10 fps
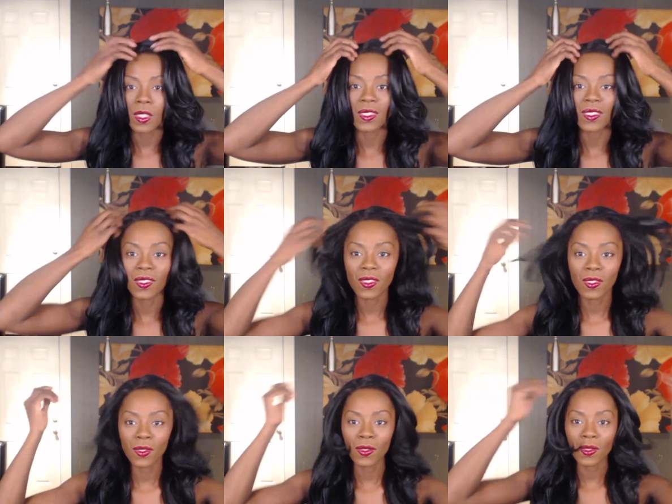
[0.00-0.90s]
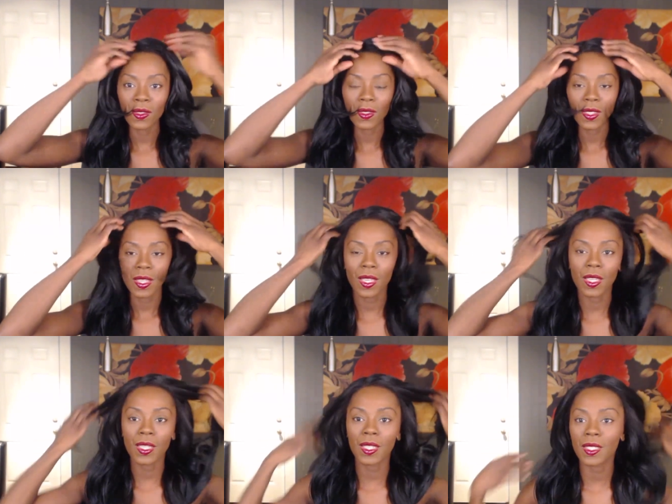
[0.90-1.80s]
That's my tutorial on makeup.
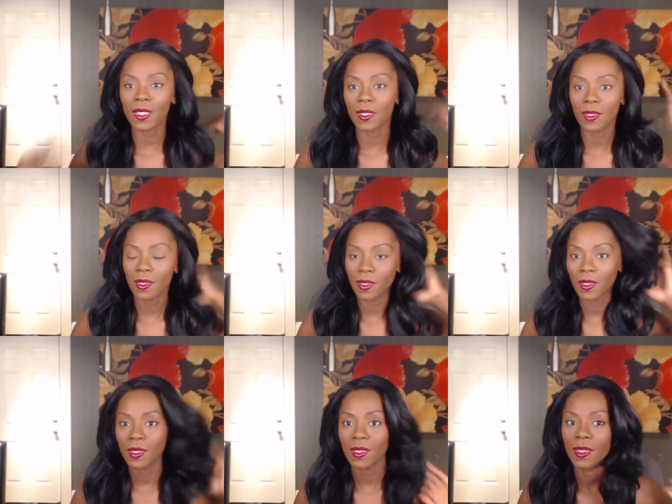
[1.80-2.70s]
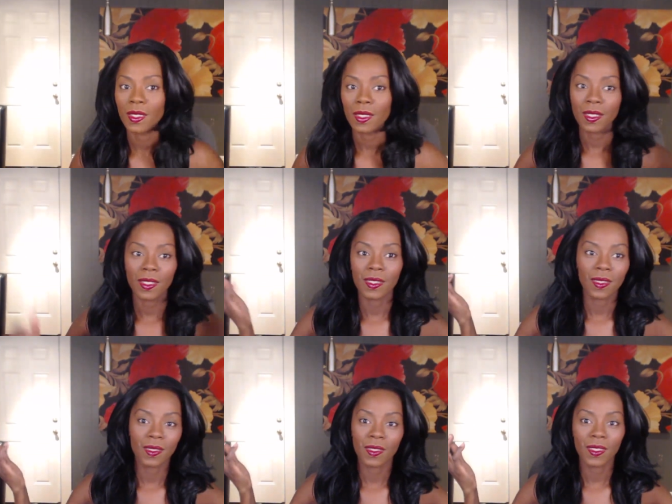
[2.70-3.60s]
But it's simple, it's easy,
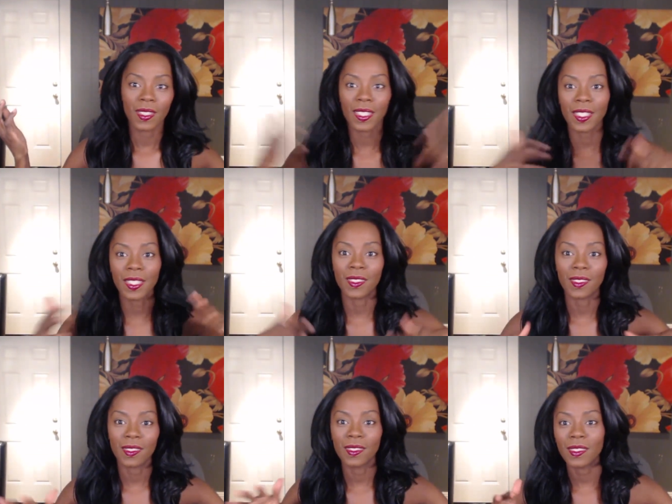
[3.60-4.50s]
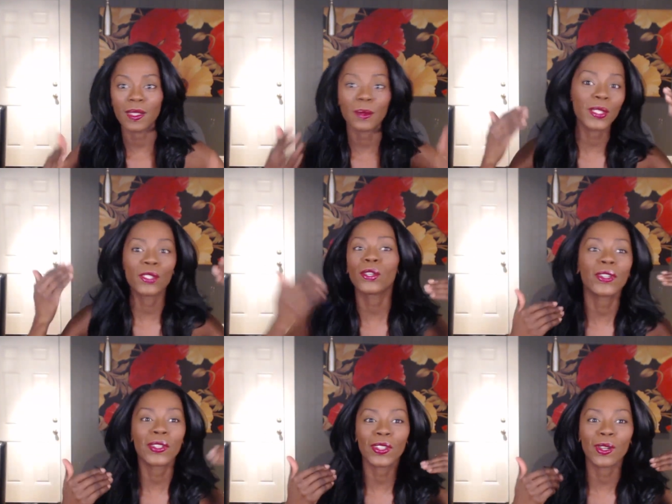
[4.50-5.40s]
it's quick for me, and I only
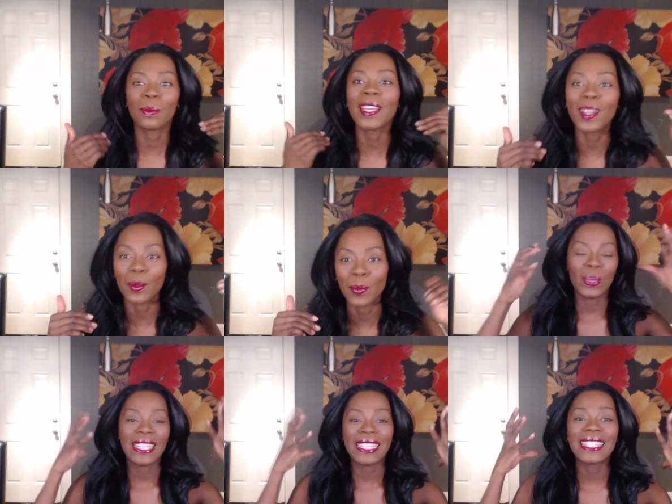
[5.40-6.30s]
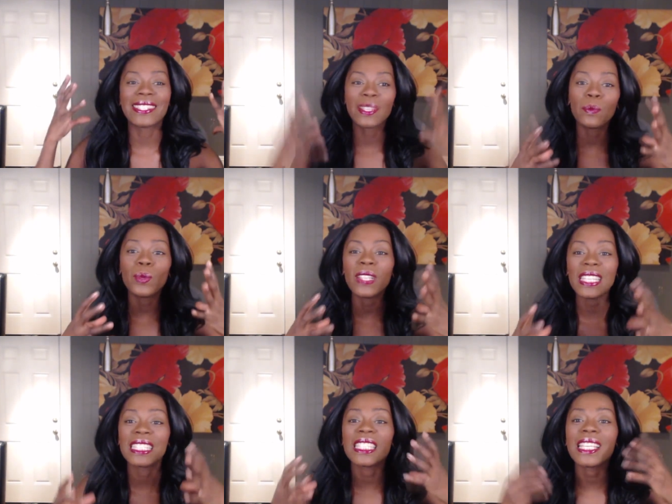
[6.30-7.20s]
have, honestly, there's
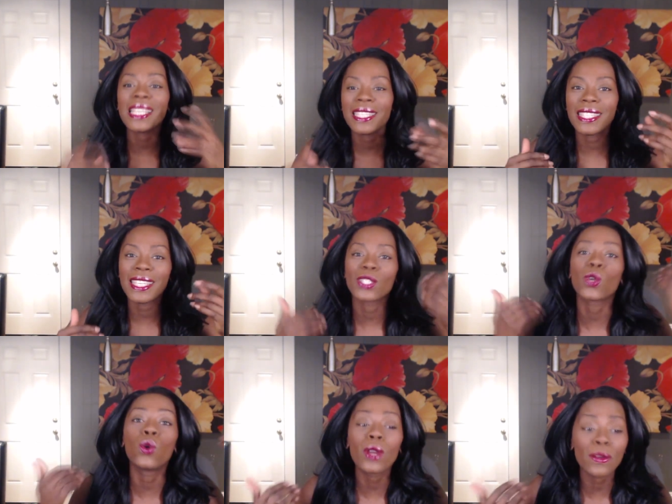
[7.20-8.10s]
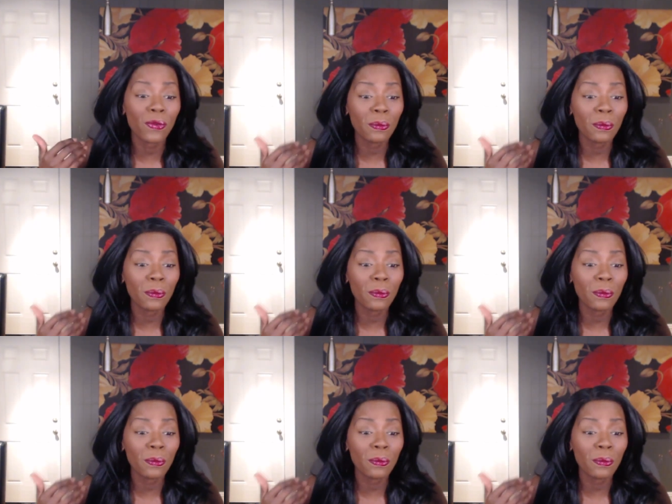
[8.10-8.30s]
5 products out here.